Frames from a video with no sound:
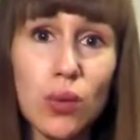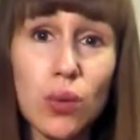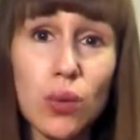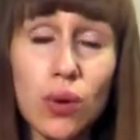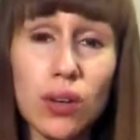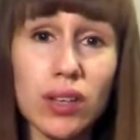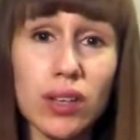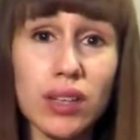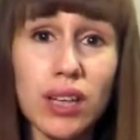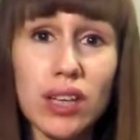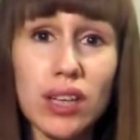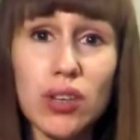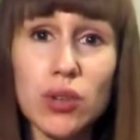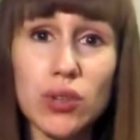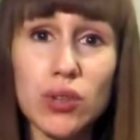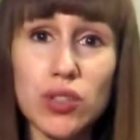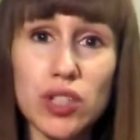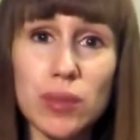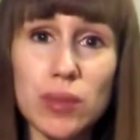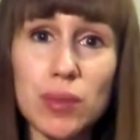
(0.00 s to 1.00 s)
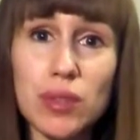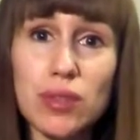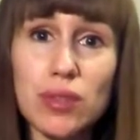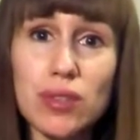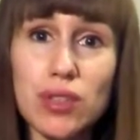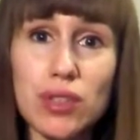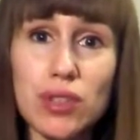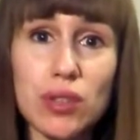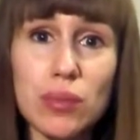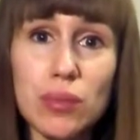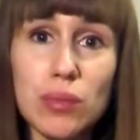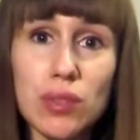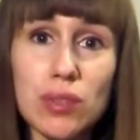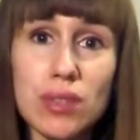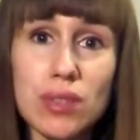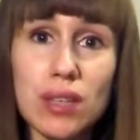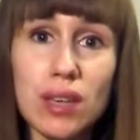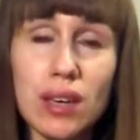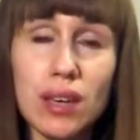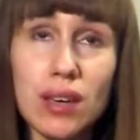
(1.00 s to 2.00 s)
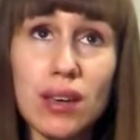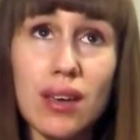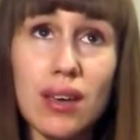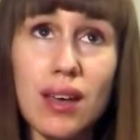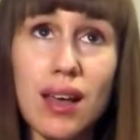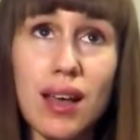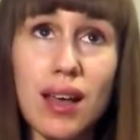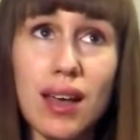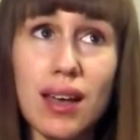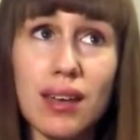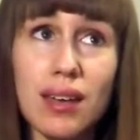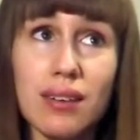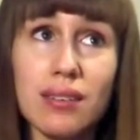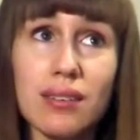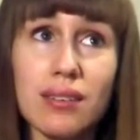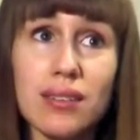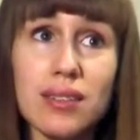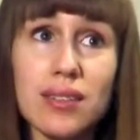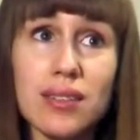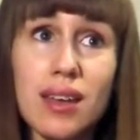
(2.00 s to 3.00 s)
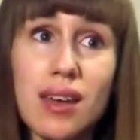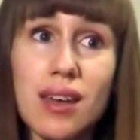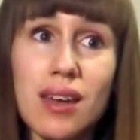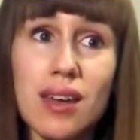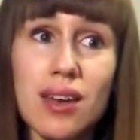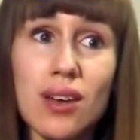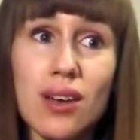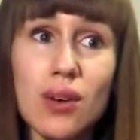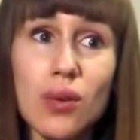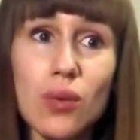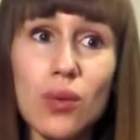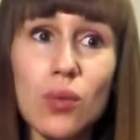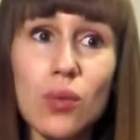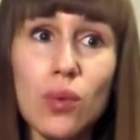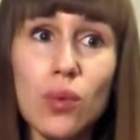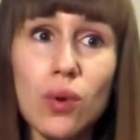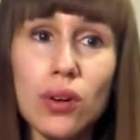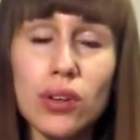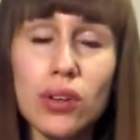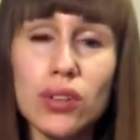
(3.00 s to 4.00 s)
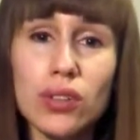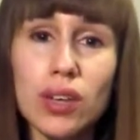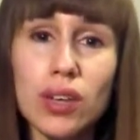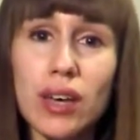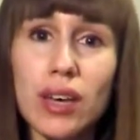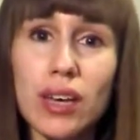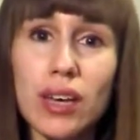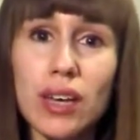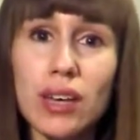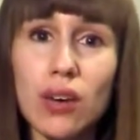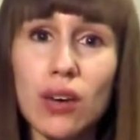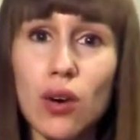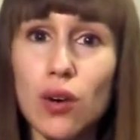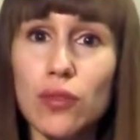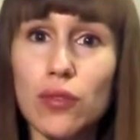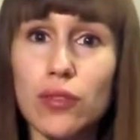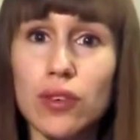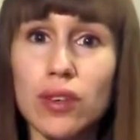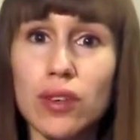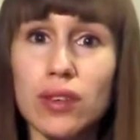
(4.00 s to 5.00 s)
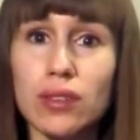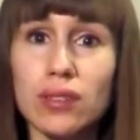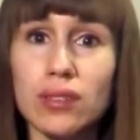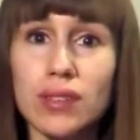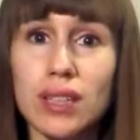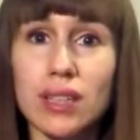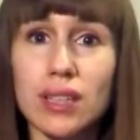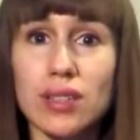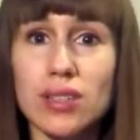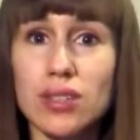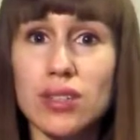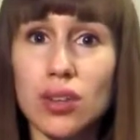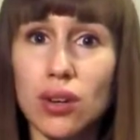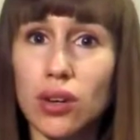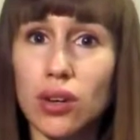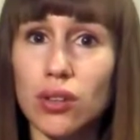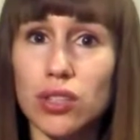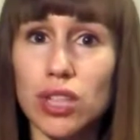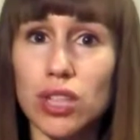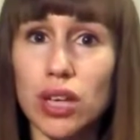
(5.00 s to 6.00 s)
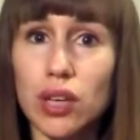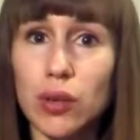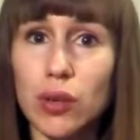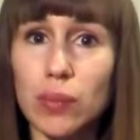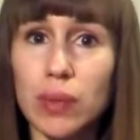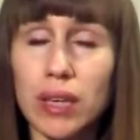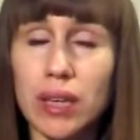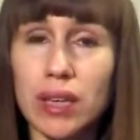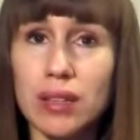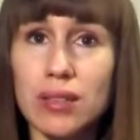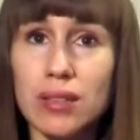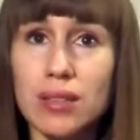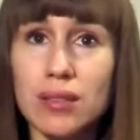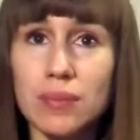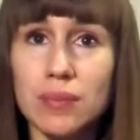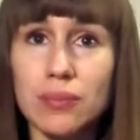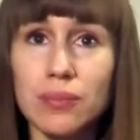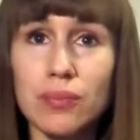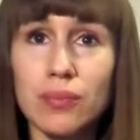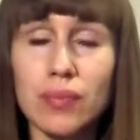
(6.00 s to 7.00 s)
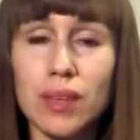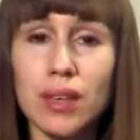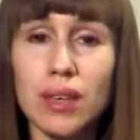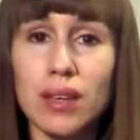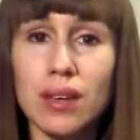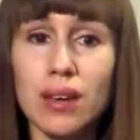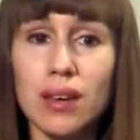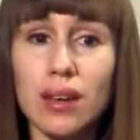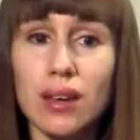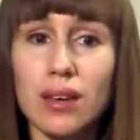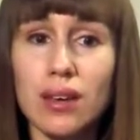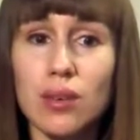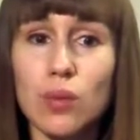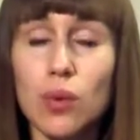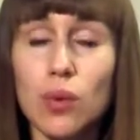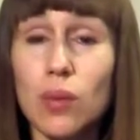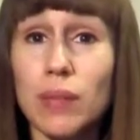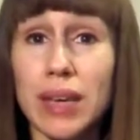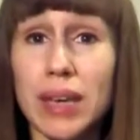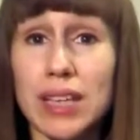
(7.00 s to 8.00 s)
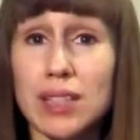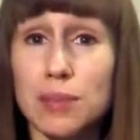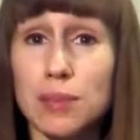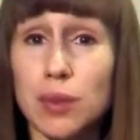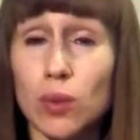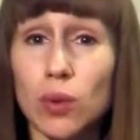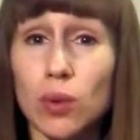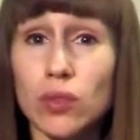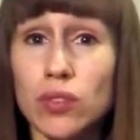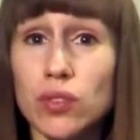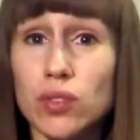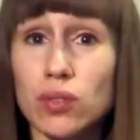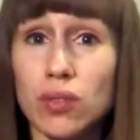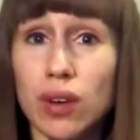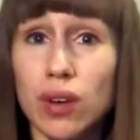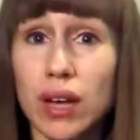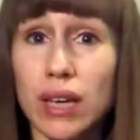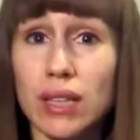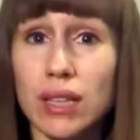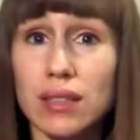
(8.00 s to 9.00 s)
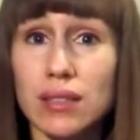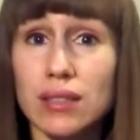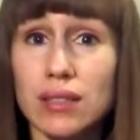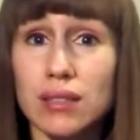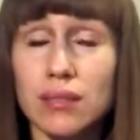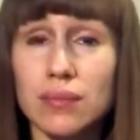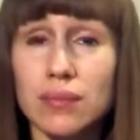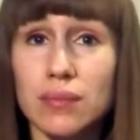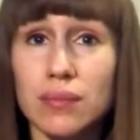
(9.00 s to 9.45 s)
What can I contribute to new music? And what could I offer in a solo cello piece? What makes me want to write?